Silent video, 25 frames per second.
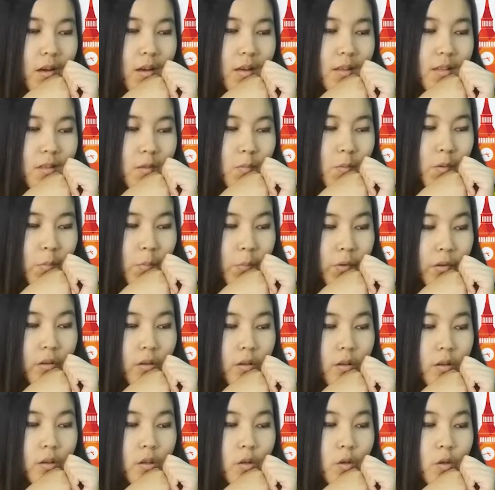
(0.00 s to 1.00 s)
The
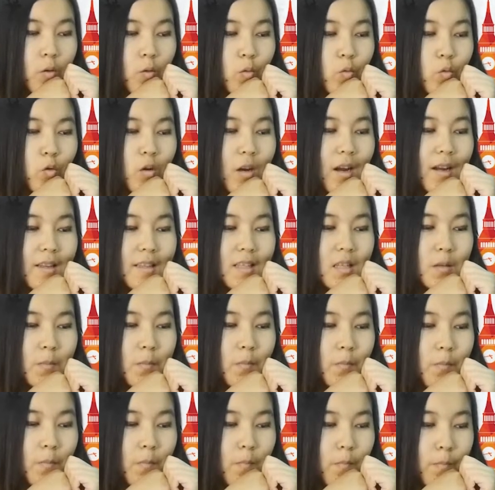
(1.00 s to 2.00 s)
people who ride the
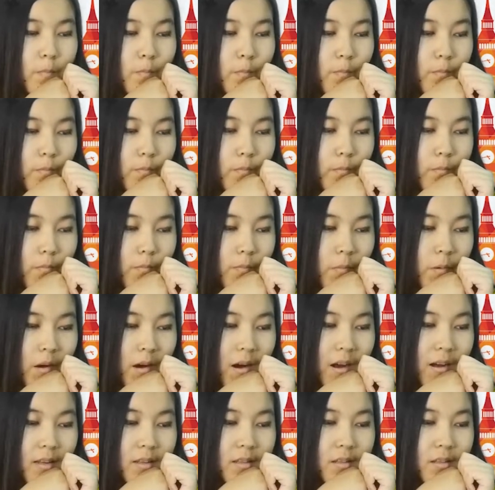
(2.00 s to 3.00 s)

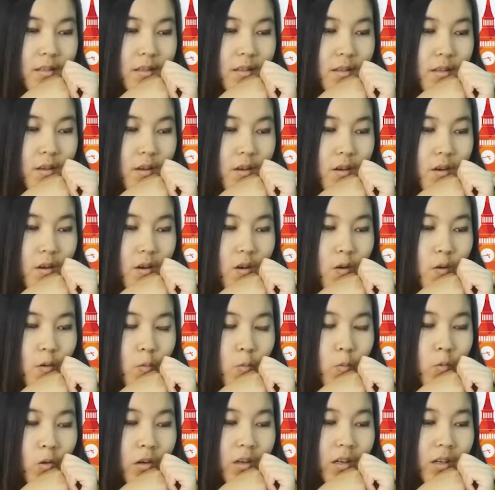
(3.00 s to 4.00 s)
bus
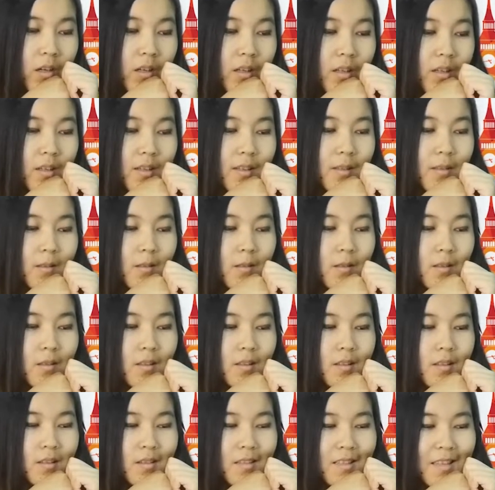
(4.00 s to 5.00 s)
or
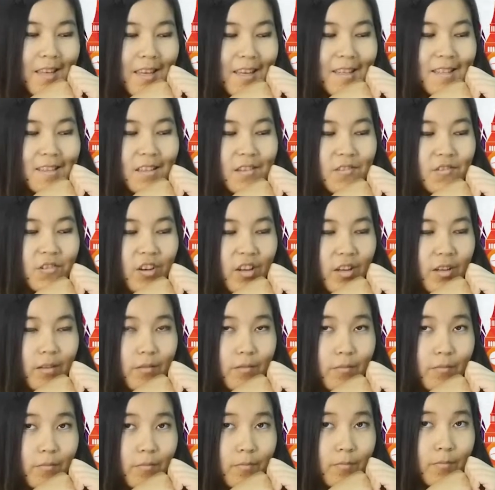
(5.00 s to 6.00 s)
take the train.
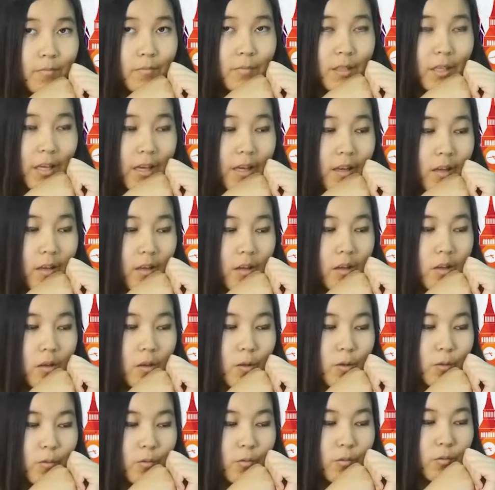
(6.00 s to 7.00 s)
Okay.
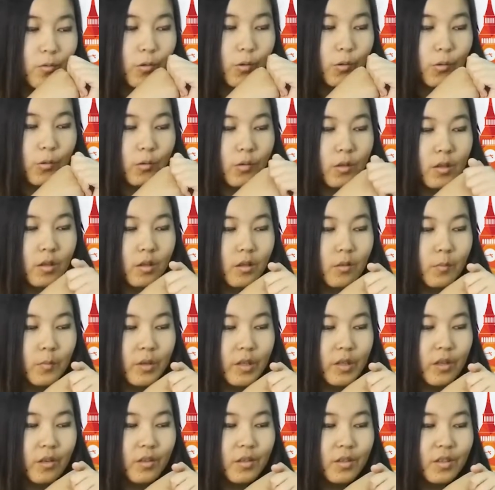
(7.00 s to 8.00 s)
Or
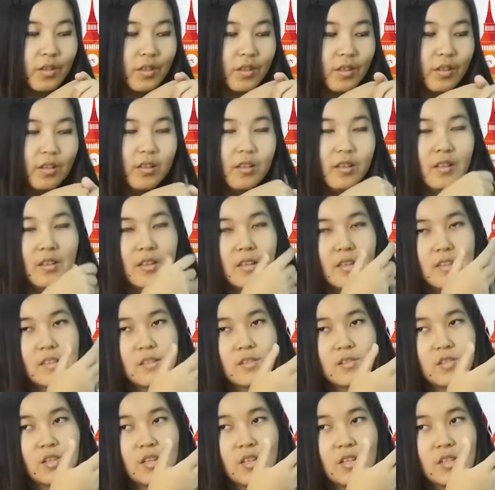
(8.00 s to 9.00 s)
because here
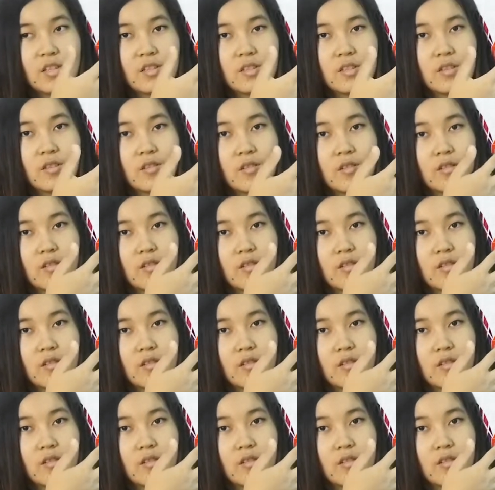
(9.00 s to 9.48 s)
it's just